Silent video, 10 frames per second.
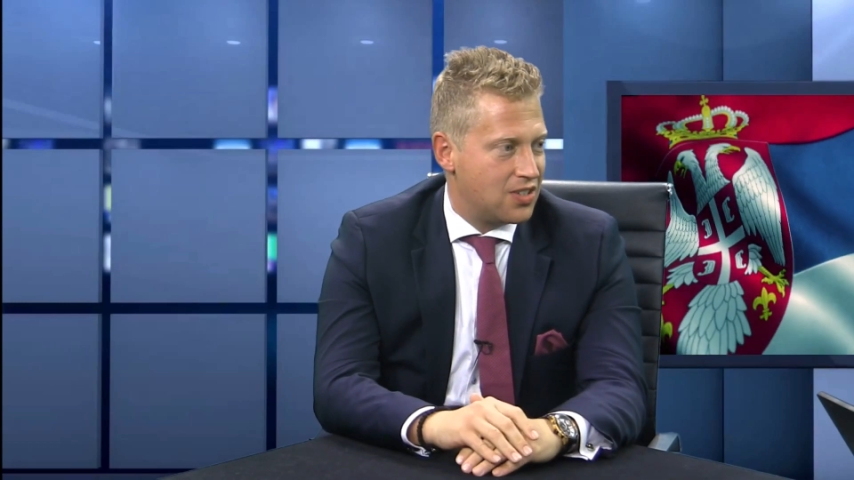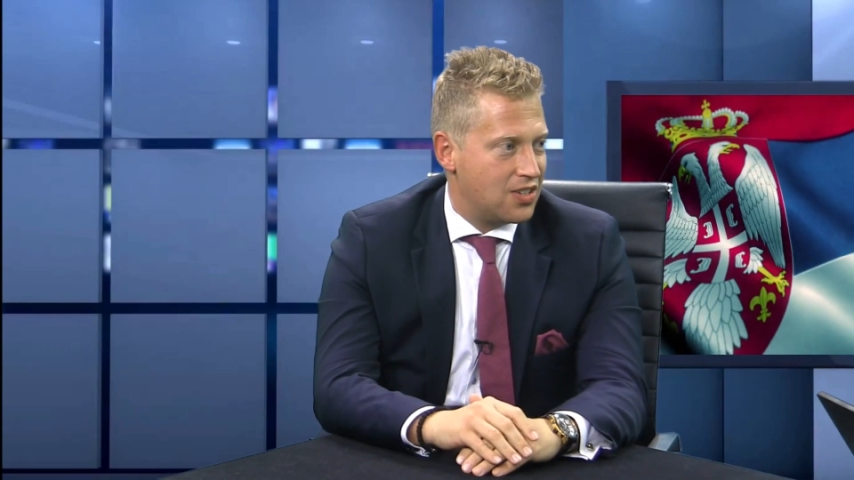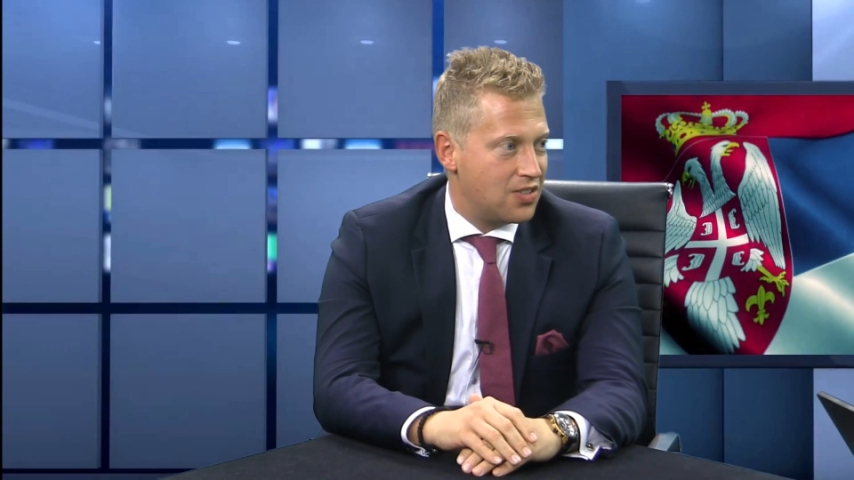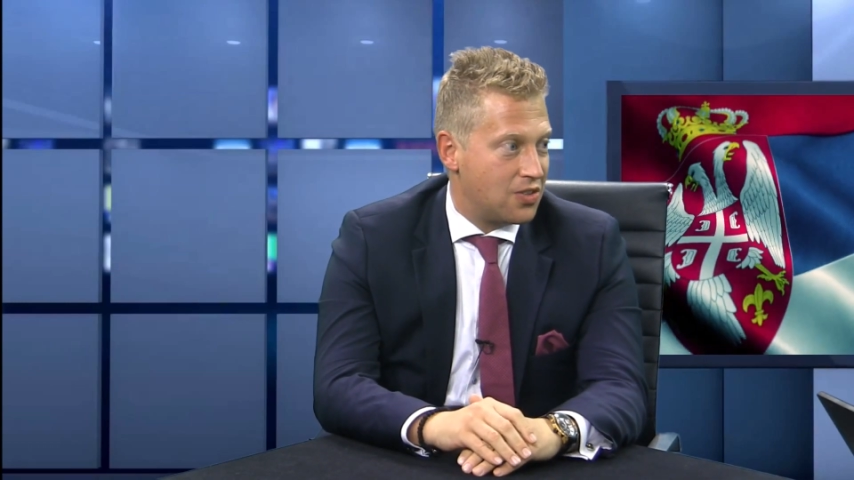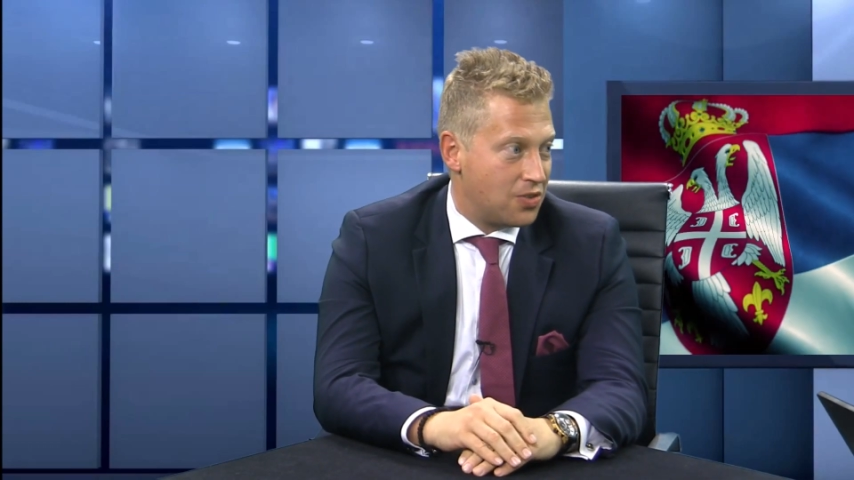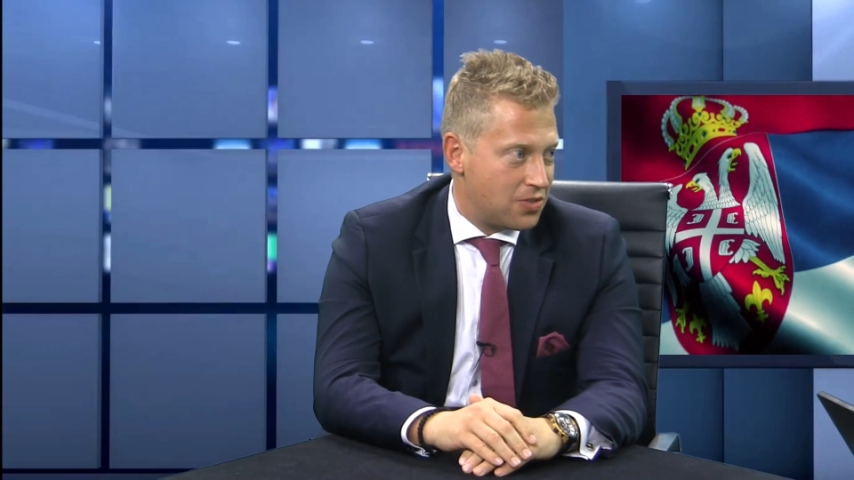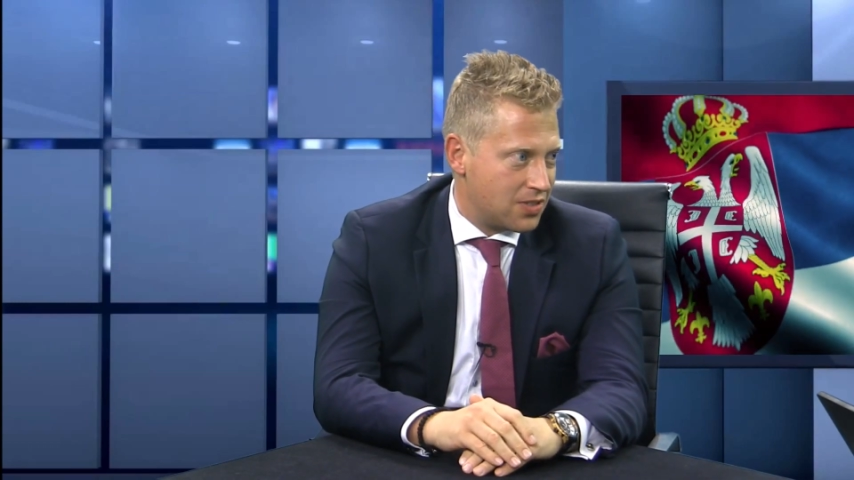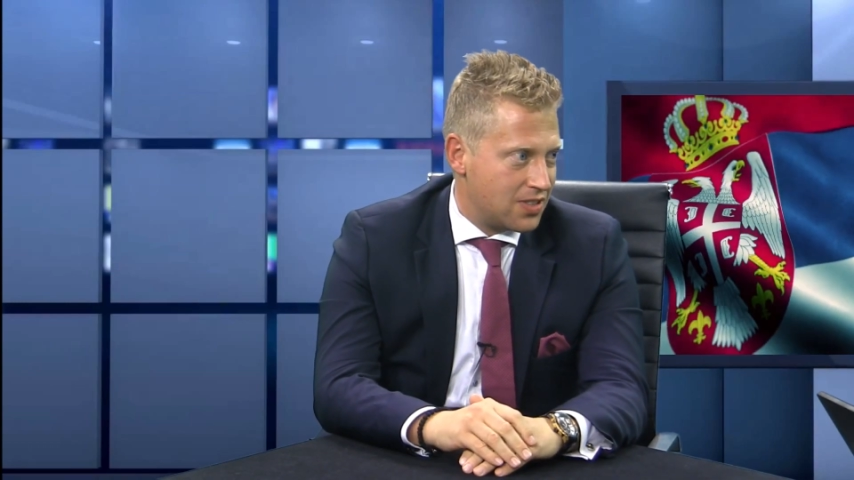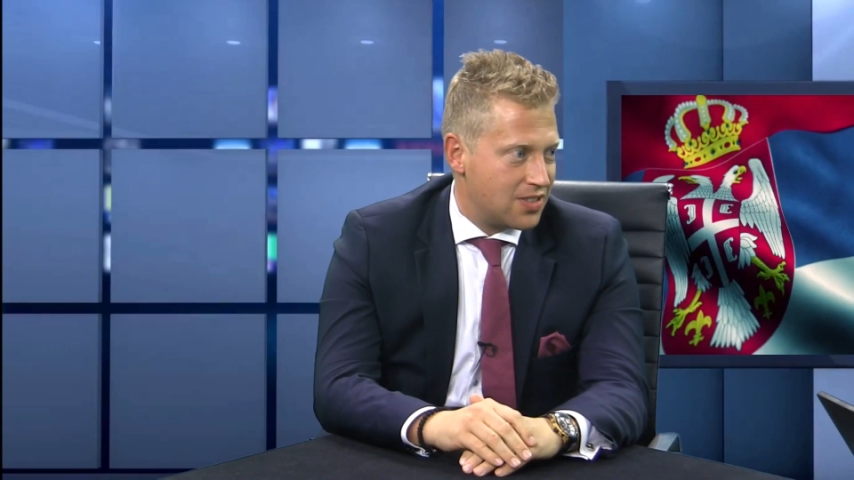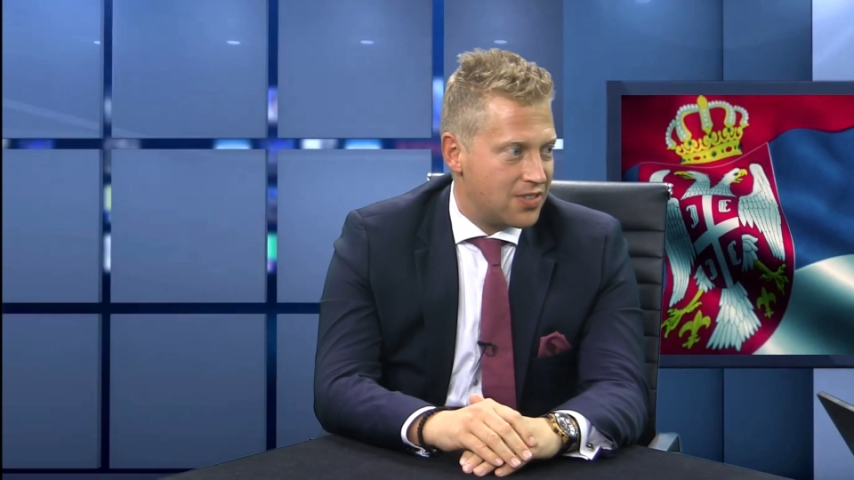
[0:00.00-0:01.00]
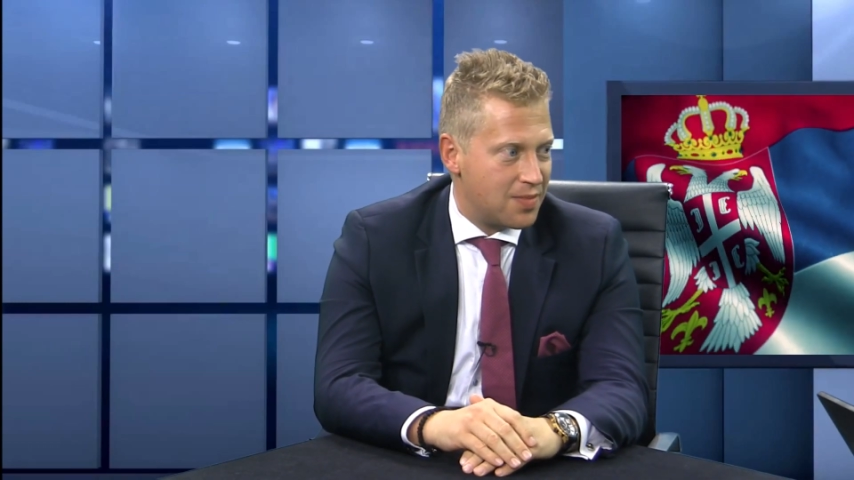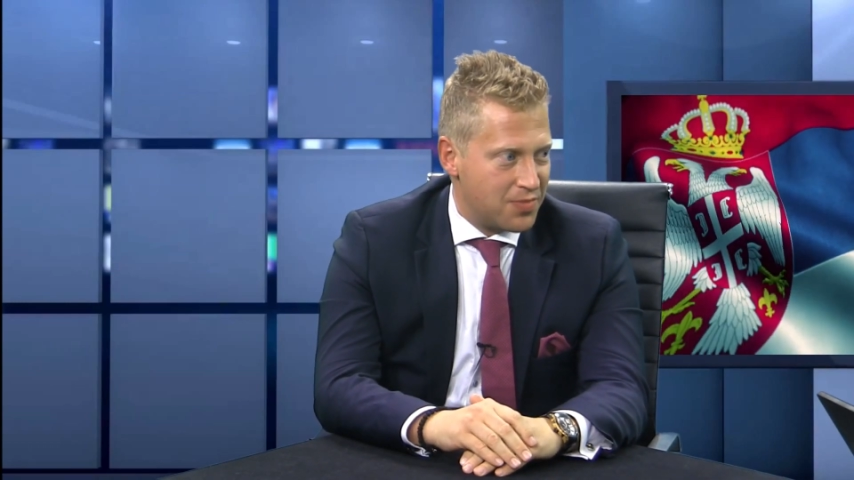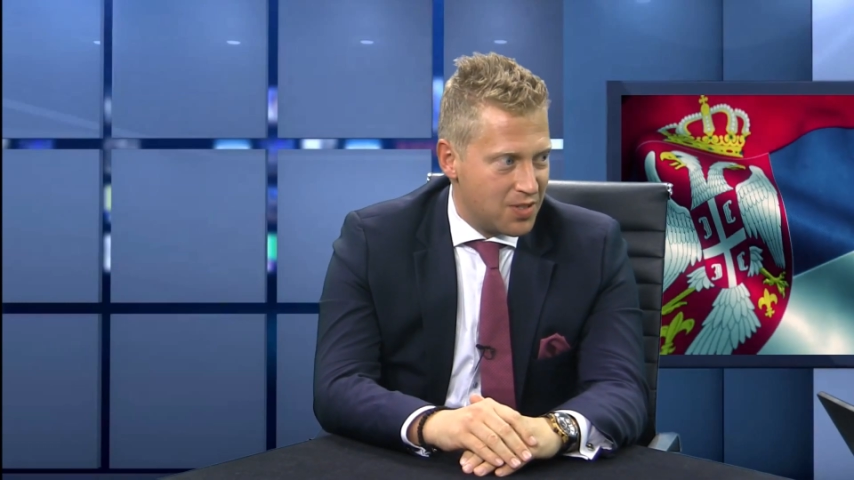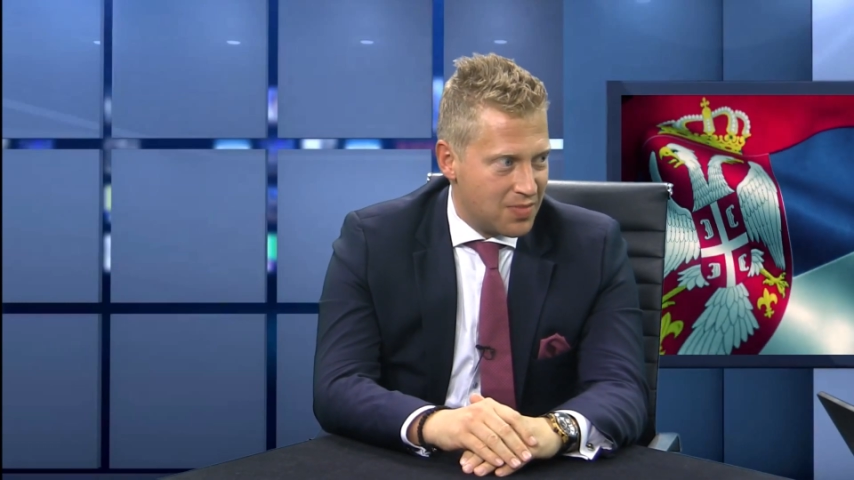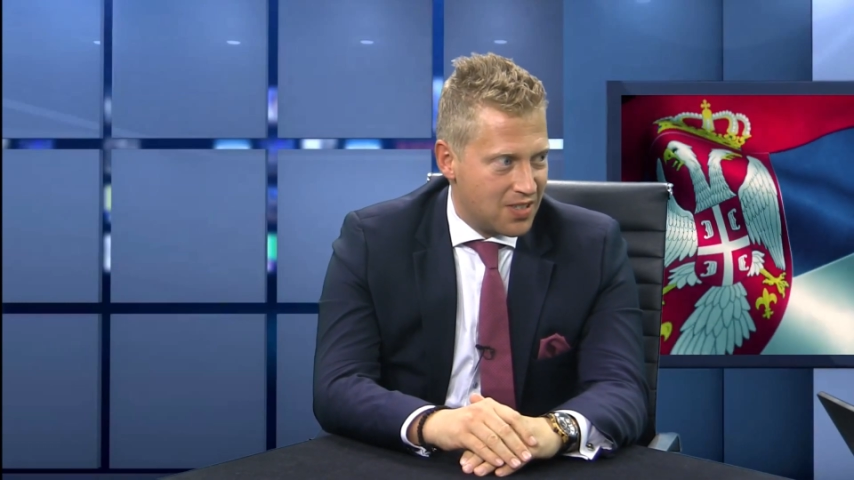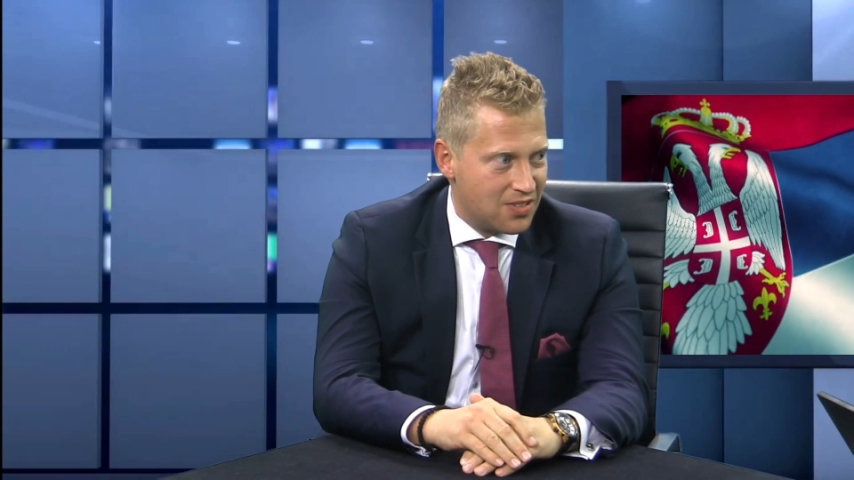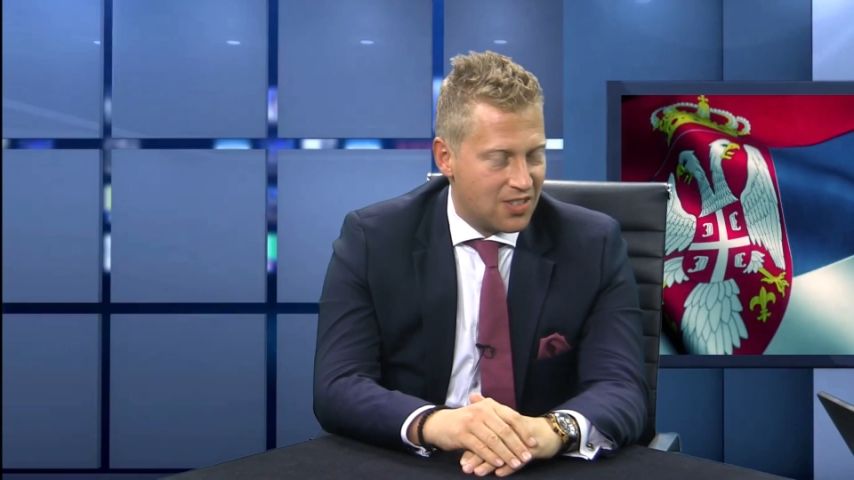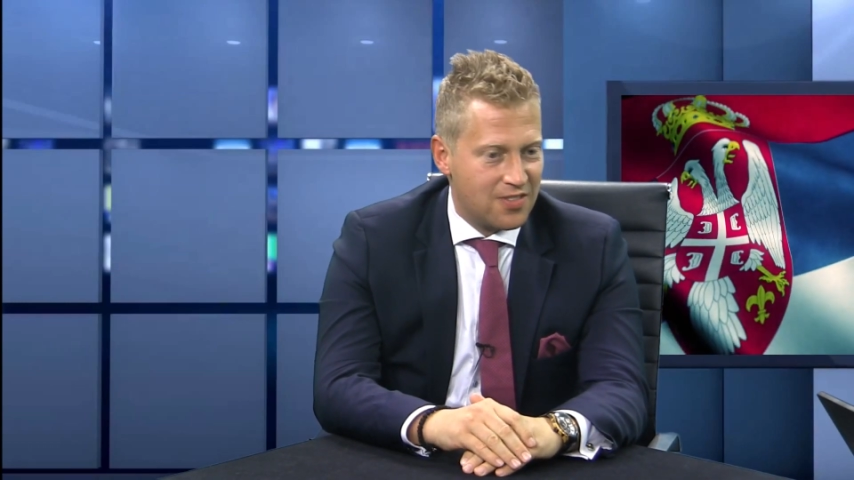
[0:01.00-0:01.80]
a whole reprimand of a